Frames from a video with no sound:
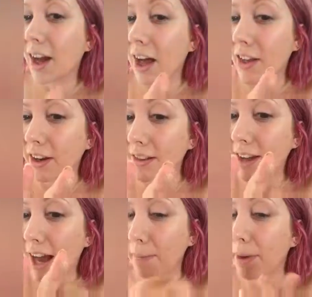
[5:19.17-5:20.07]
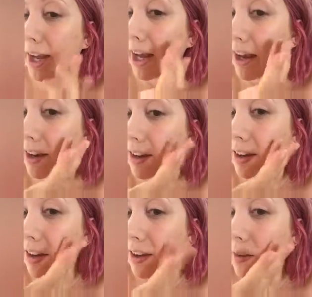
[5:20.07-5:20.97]
and then I tap it in
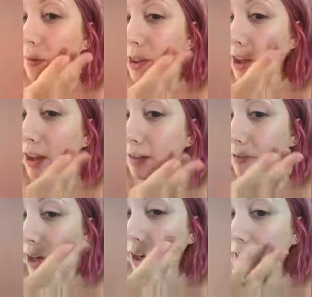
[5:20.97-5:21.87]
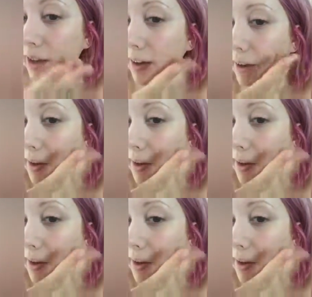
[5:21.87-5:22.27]
with the other finger,